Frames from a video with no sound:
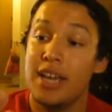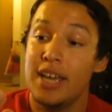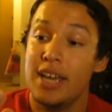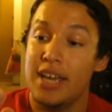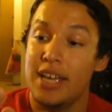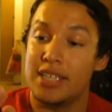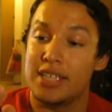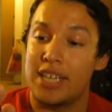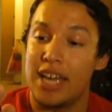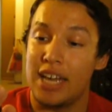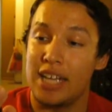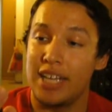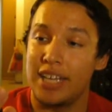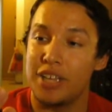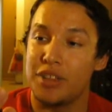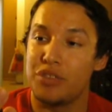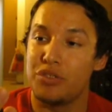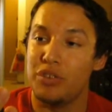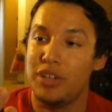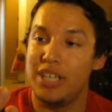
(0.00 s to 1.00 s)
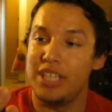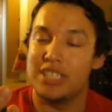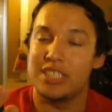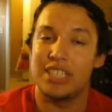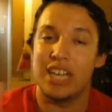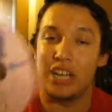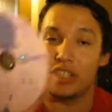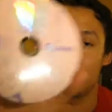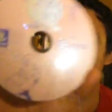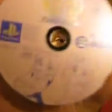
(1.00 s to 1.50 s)
It's kind of like a 3D
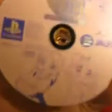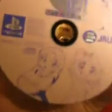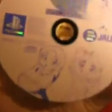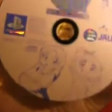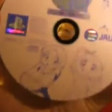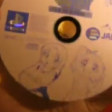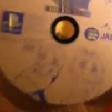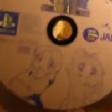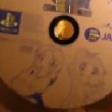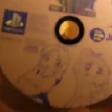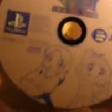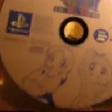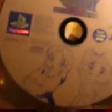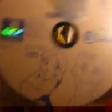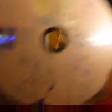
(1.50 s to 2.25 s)
style shooter, which is actually